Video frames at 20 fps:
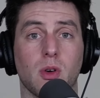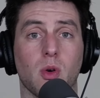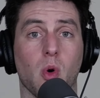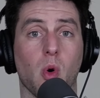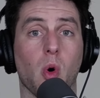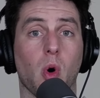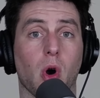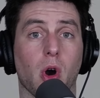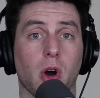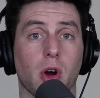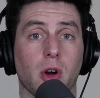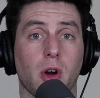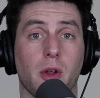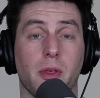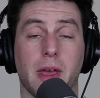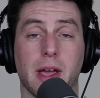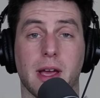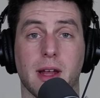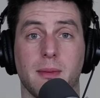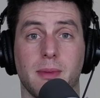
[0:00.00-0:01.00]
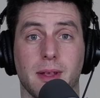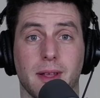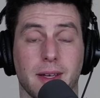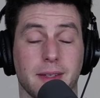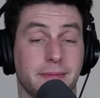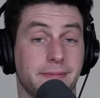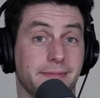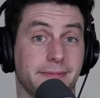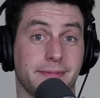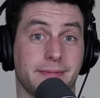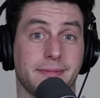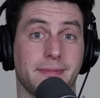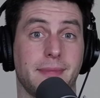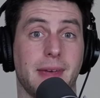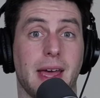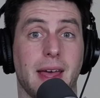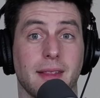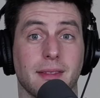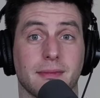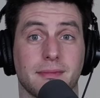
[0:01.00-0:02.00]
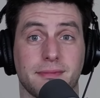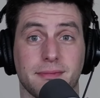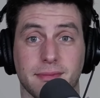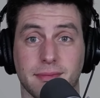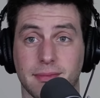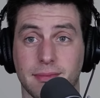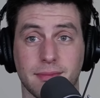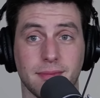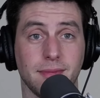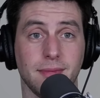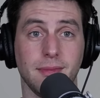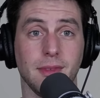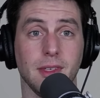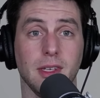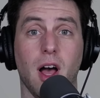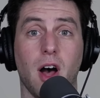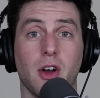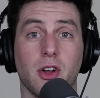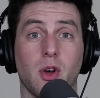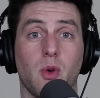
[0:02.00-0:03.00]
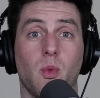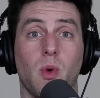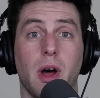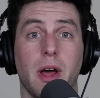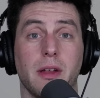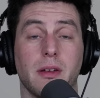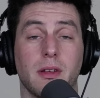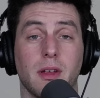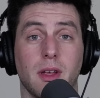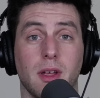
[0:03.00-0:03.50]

Or are they going to be like, man, I don't know what